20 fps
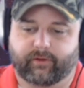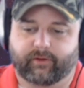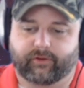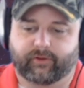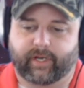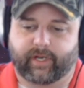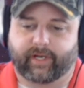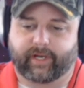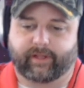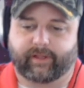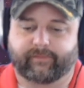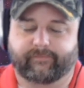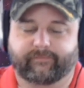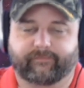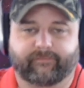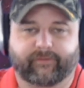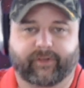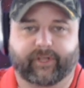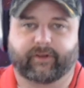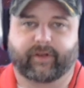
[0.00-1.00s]
try to
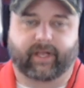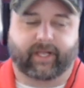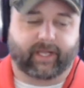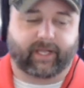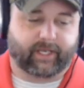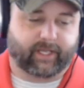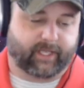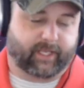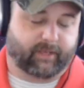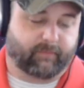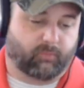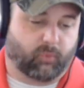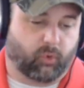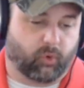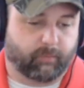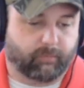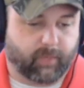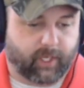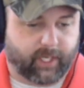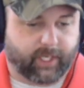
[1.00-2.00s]
figure out how to get
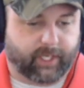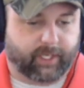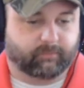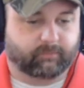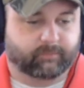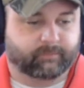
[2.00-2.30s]
more money?